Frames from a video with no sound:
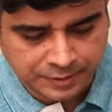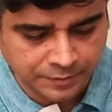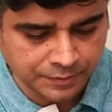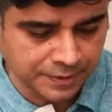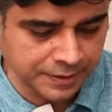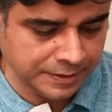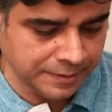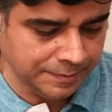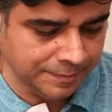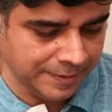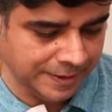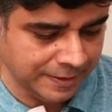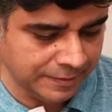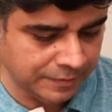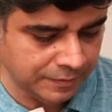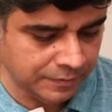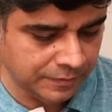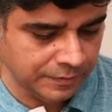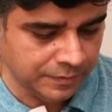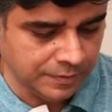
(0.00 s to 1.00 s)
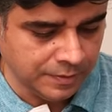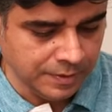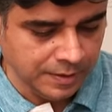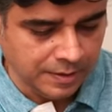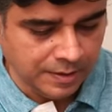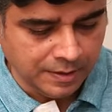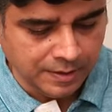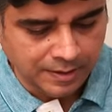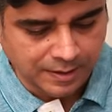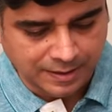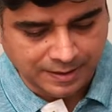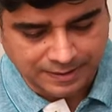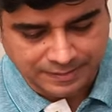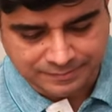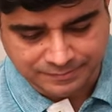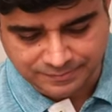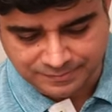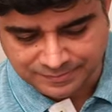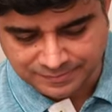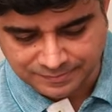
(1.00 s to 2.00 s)
during the playthrough I
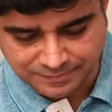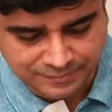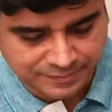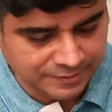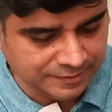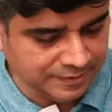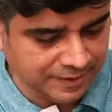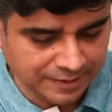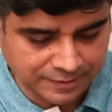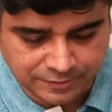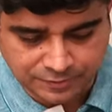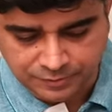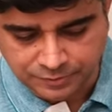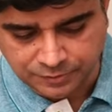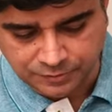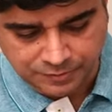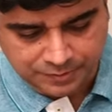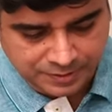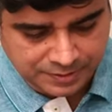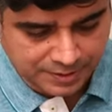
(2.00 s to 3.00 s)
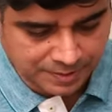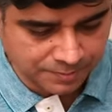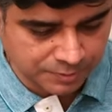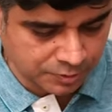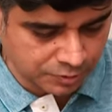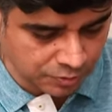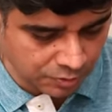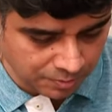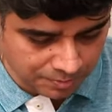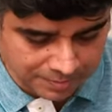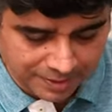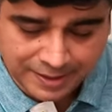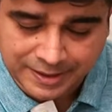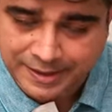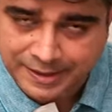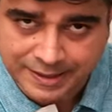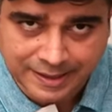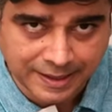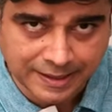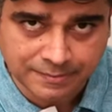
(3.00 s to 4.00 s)
you know had to tune this up so many
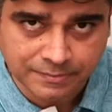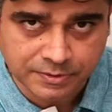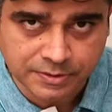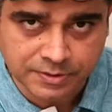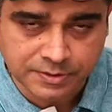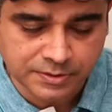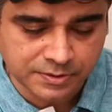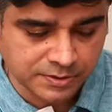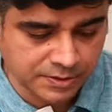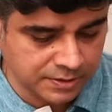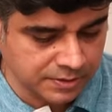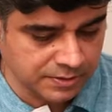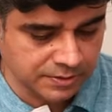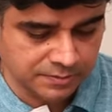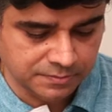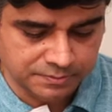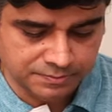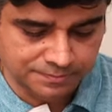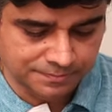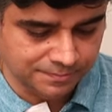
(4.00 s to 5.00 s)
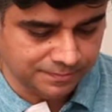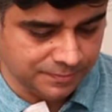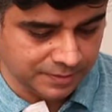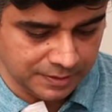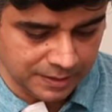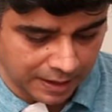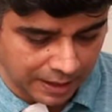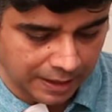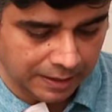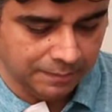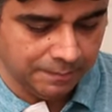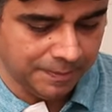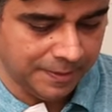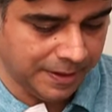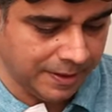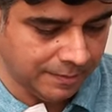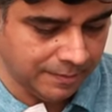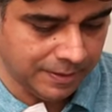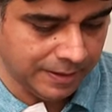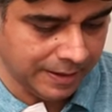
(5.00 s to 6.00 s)
times it's just
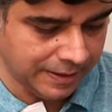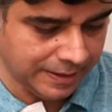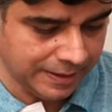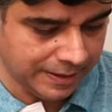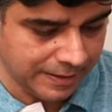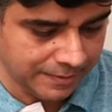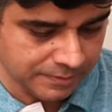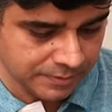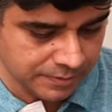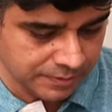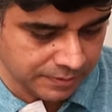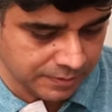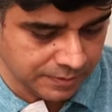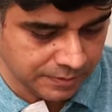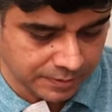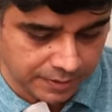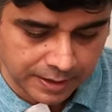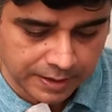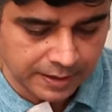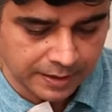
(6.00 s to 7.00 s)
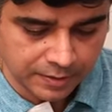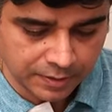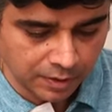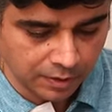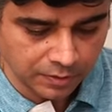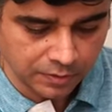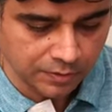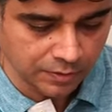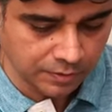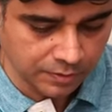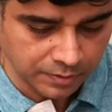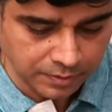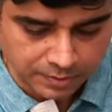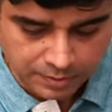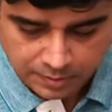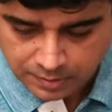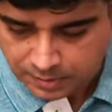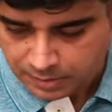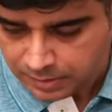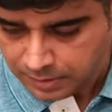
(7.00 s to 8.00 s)
unplayable at times you know really not good
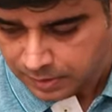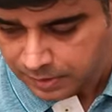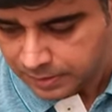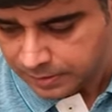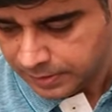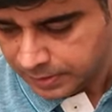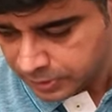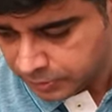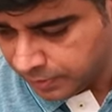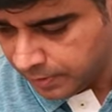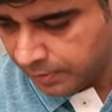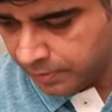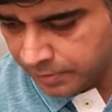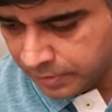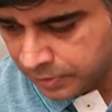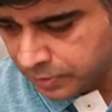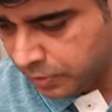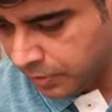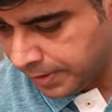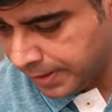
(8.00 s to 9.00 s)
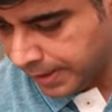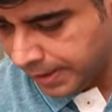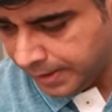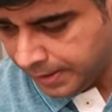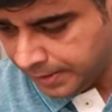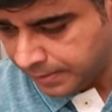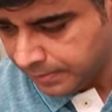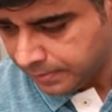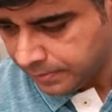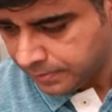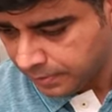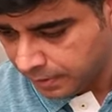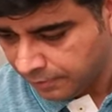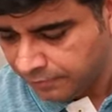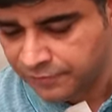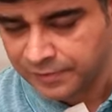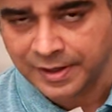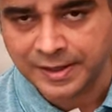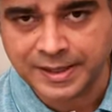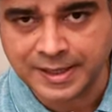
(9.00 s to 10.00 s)
this one was okay, not
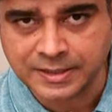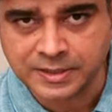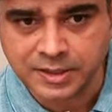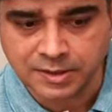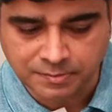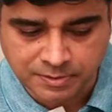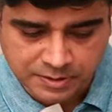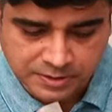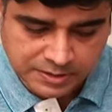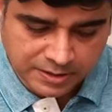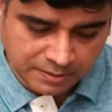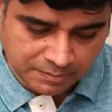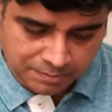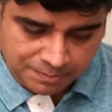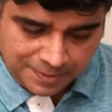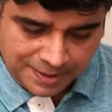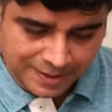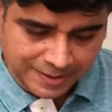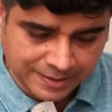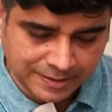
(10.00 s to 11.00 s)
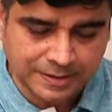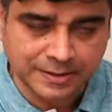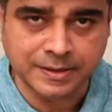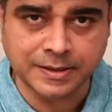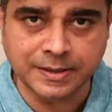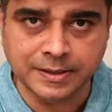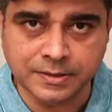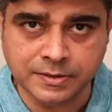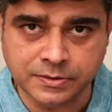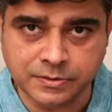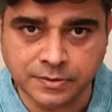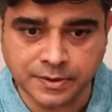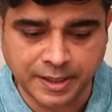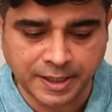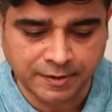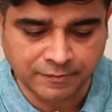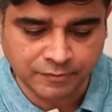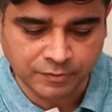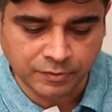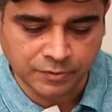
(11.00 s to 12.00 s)
fantastic, but still better than this. Okay,
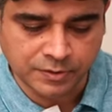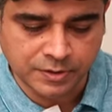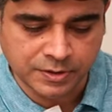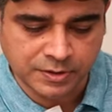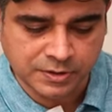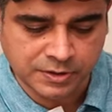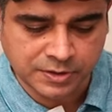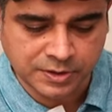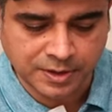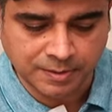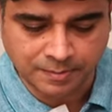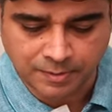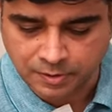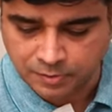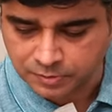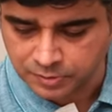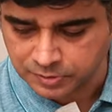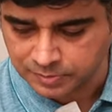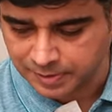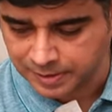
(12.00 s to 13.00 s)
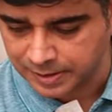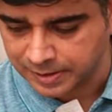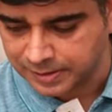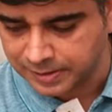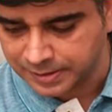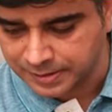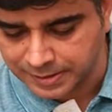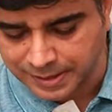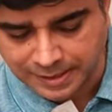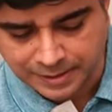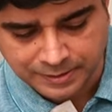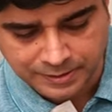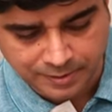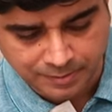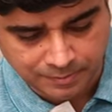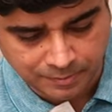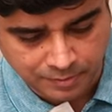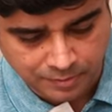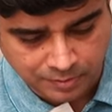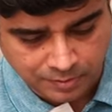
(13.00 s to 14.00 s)
even though this tremolo was better than that
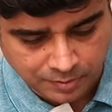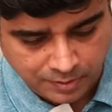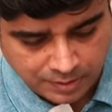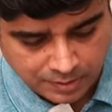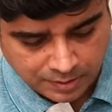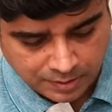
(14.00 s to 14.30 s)
tremolo,